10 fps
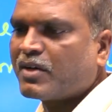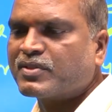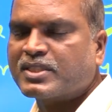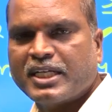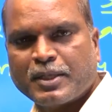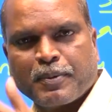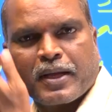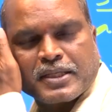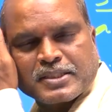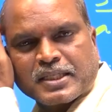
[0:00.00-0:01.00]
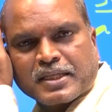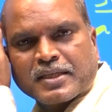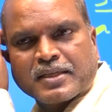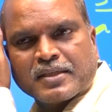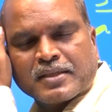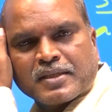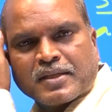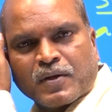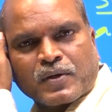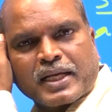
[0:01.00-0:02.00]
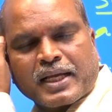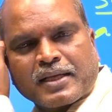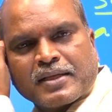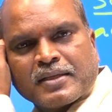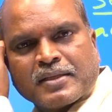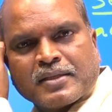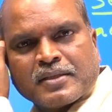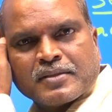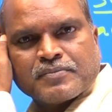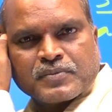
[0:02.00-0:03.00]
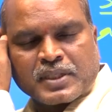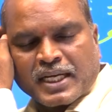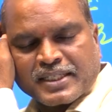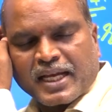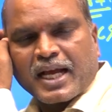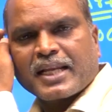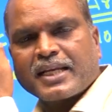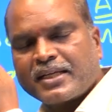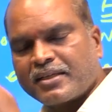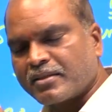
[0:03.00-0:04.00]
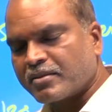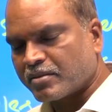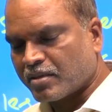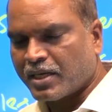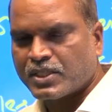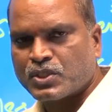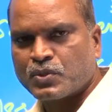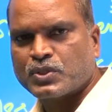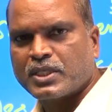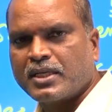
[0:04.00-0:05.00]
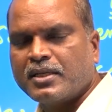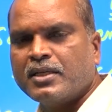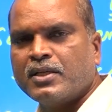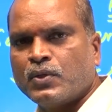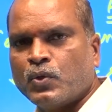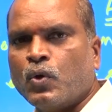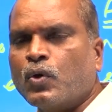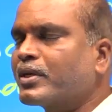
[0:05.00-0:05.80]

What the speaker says: of state policy. Okay, entire in Constitution, no